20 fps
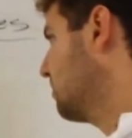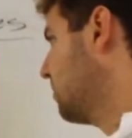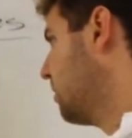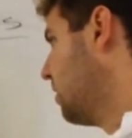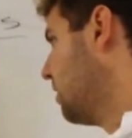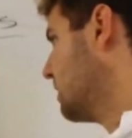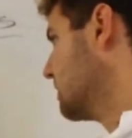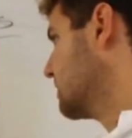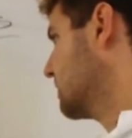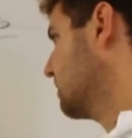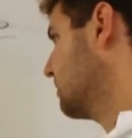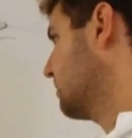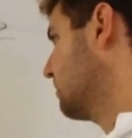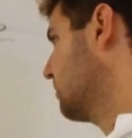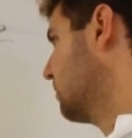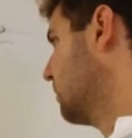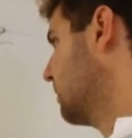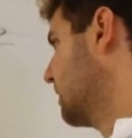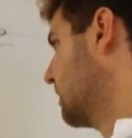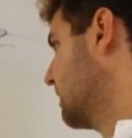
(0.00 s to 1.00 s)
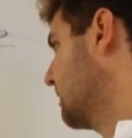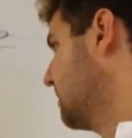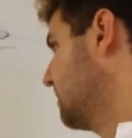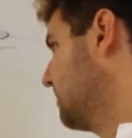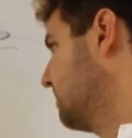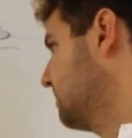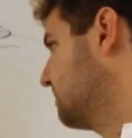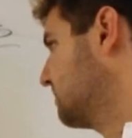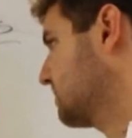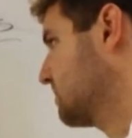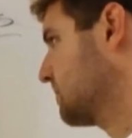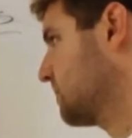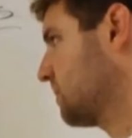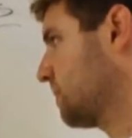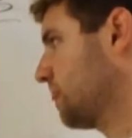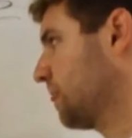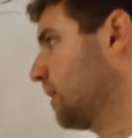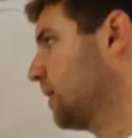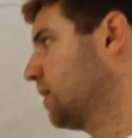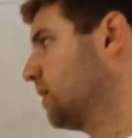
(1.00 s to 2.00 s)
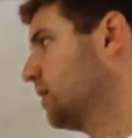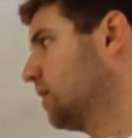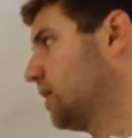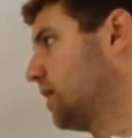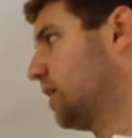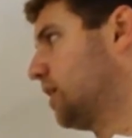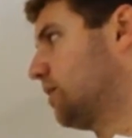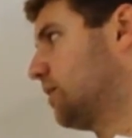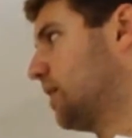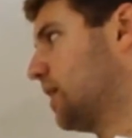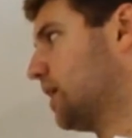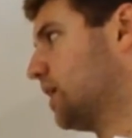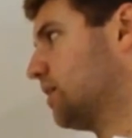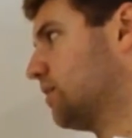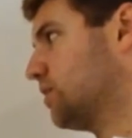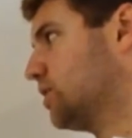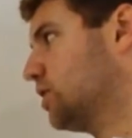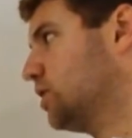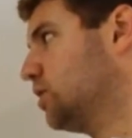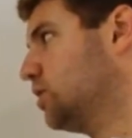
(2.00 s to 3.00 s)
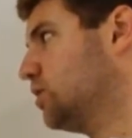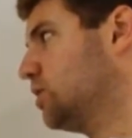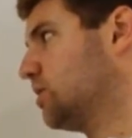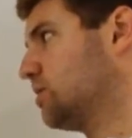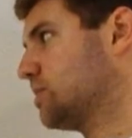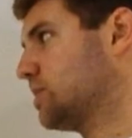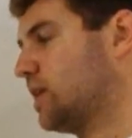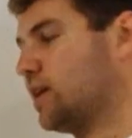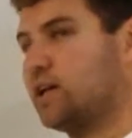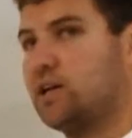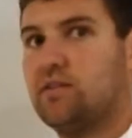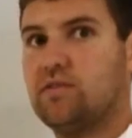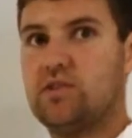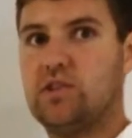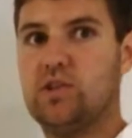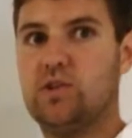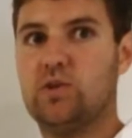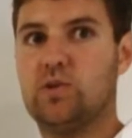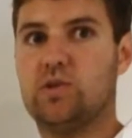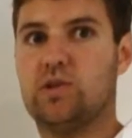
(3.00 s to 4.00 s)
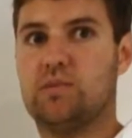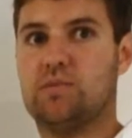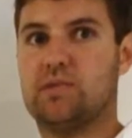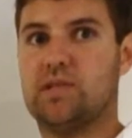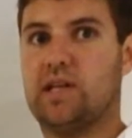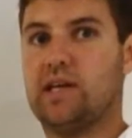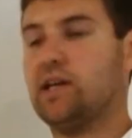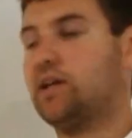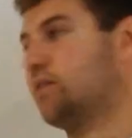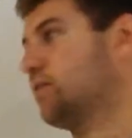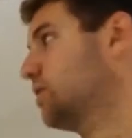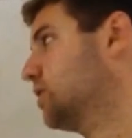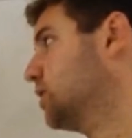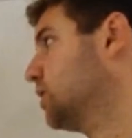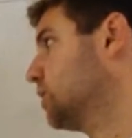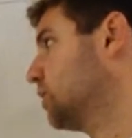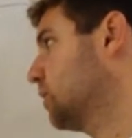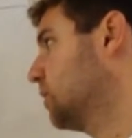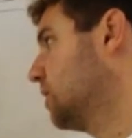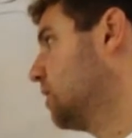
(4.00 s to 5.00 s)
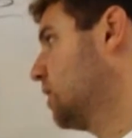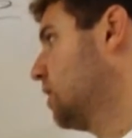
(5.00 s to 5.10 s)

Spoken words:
positive 4. Now -2 times -2 times -2.